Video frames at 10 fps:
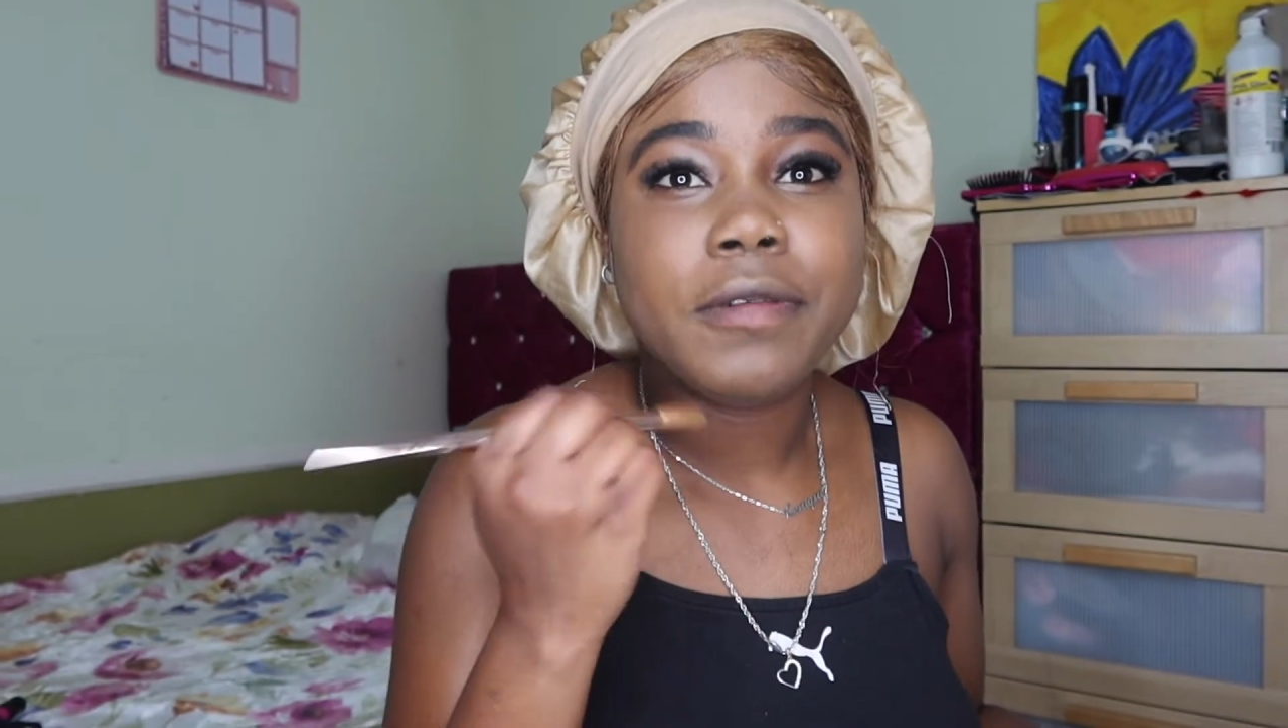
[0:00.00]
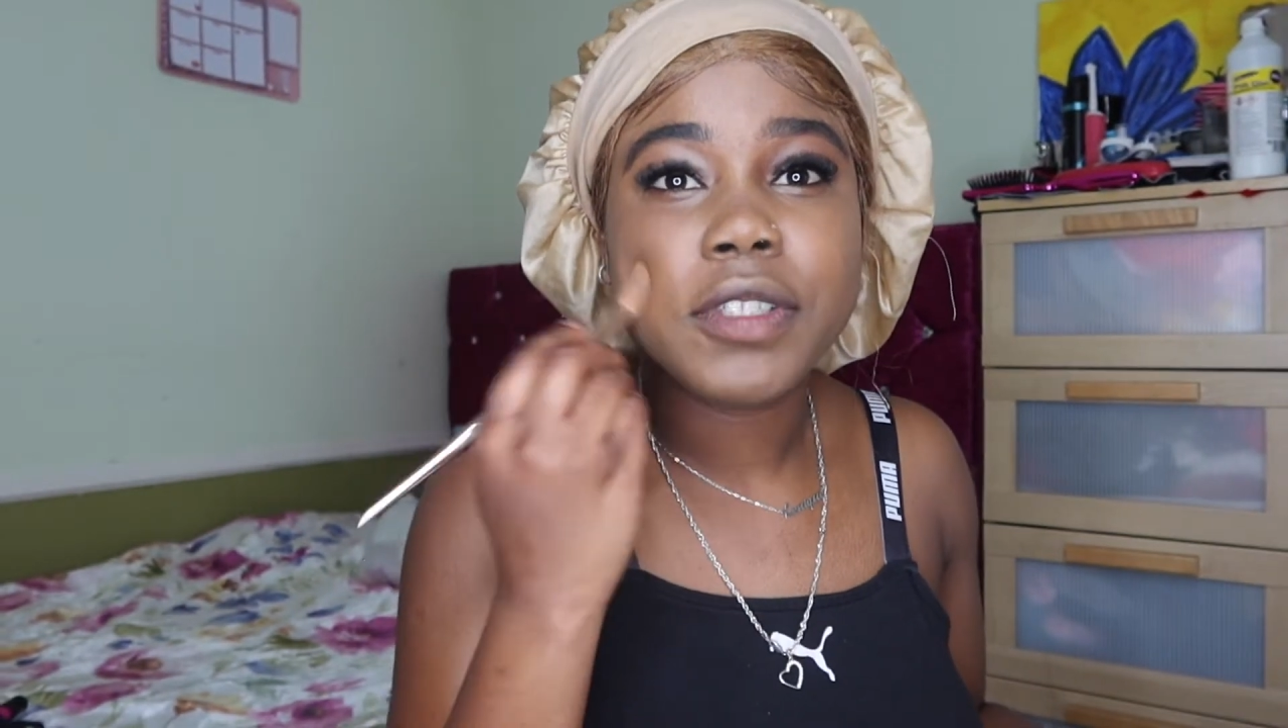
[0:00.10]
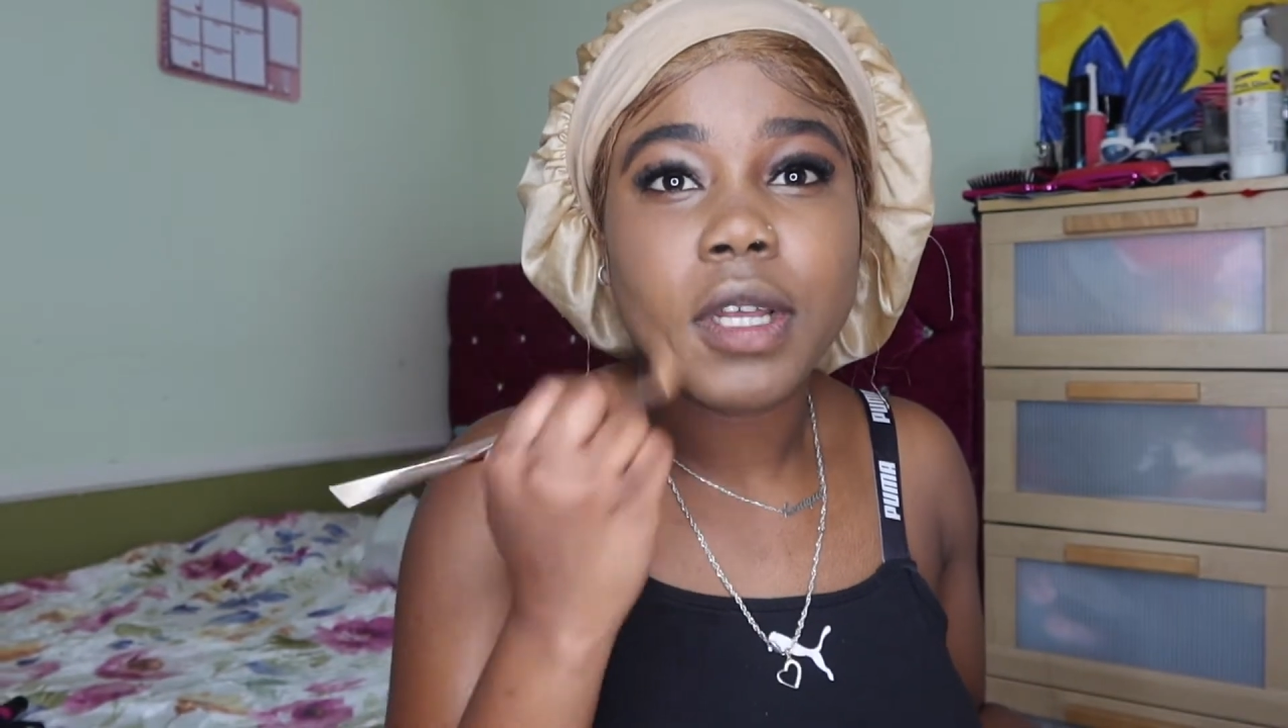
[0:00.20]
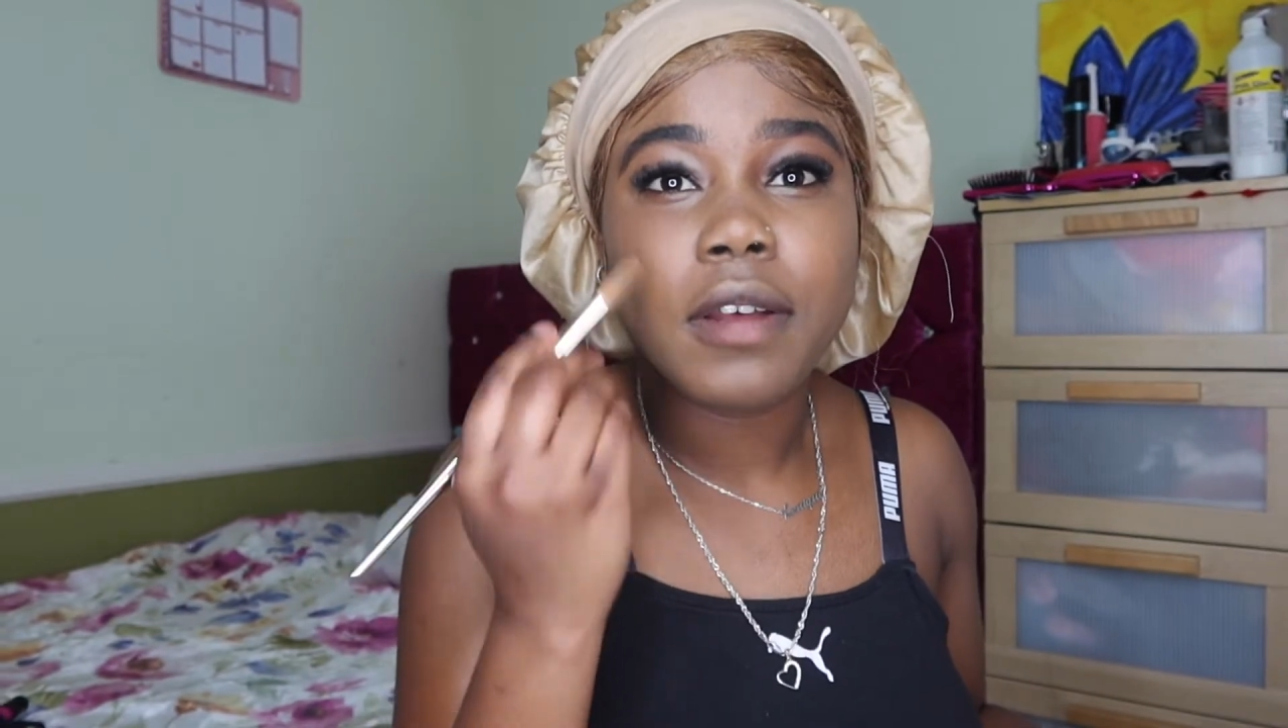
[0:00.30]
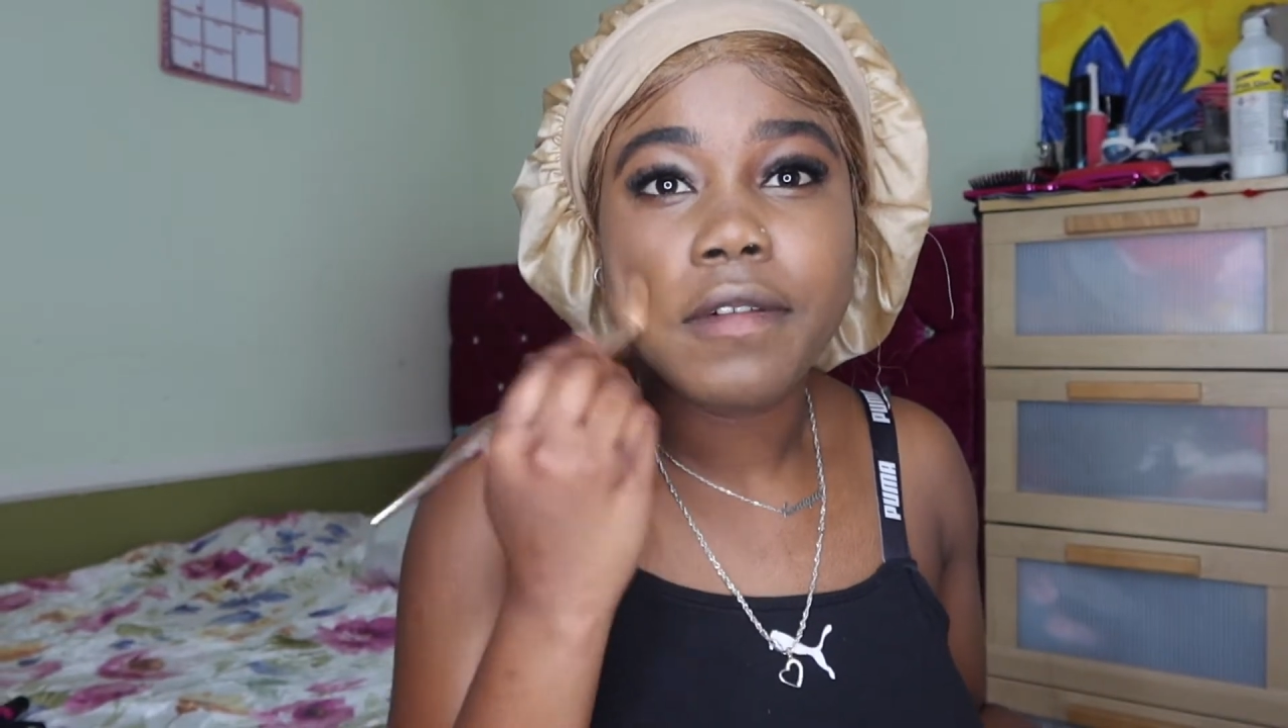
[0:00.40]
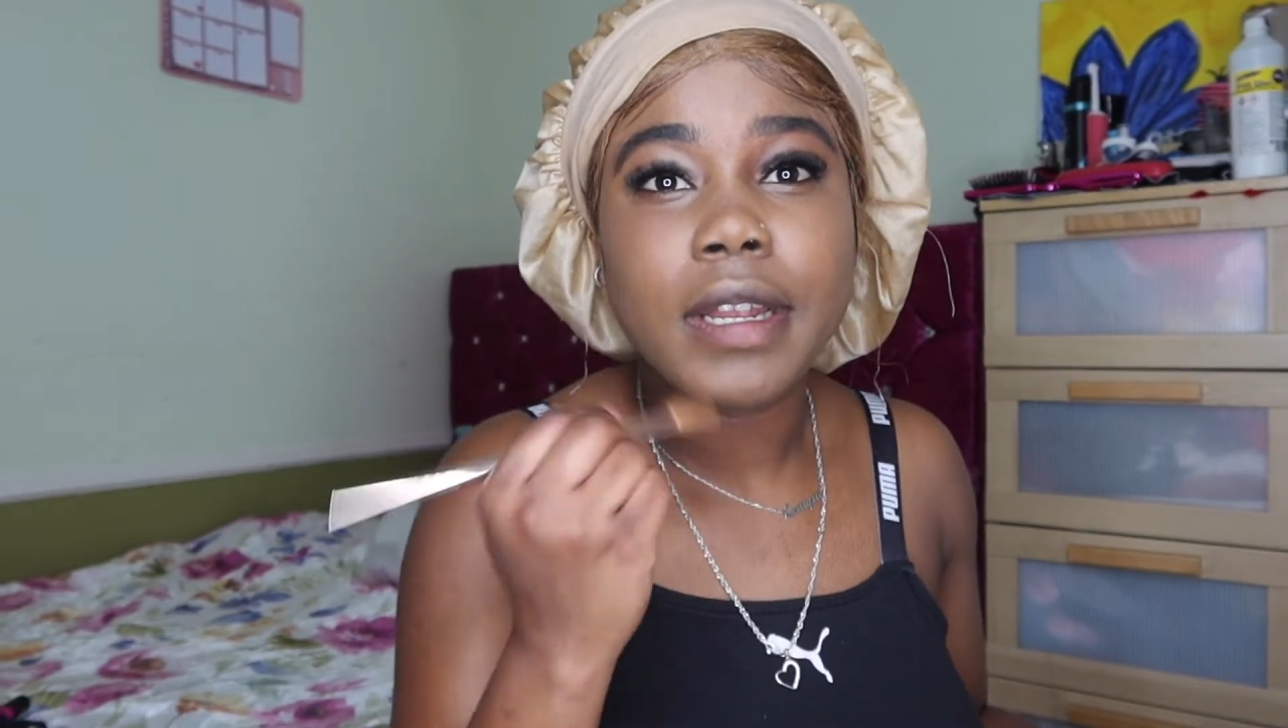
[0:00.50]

soft